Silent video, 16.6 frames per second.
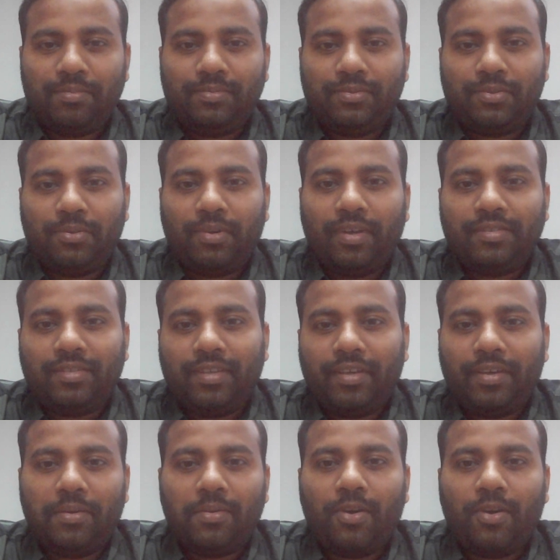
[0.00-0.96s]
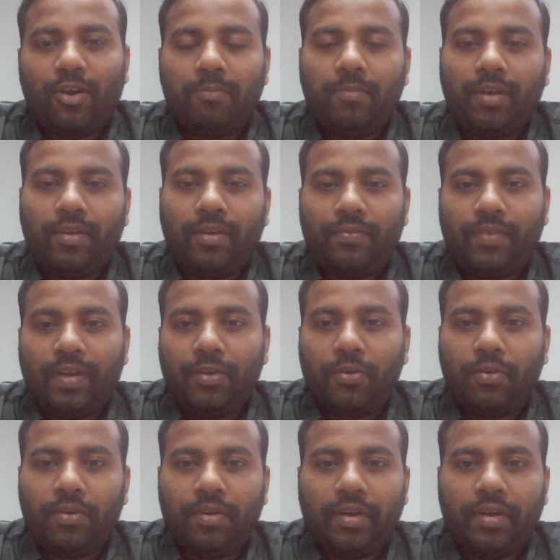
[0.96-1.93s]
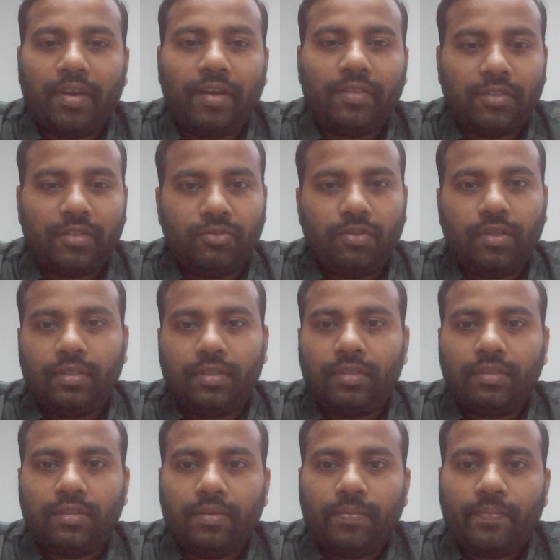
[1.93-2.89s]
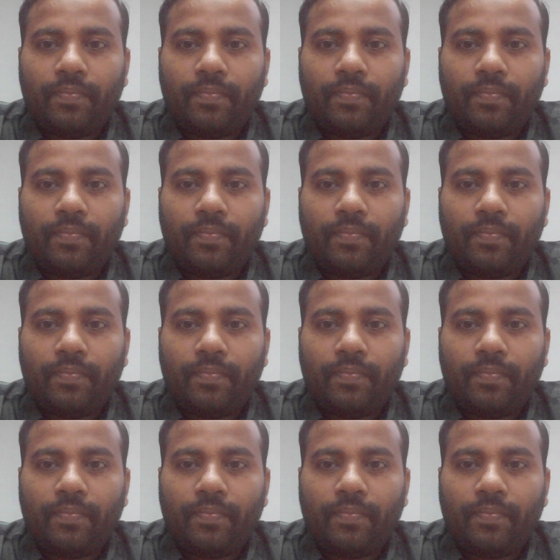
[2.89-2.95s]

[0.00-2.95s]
should I say all my fellow data enthusiasts,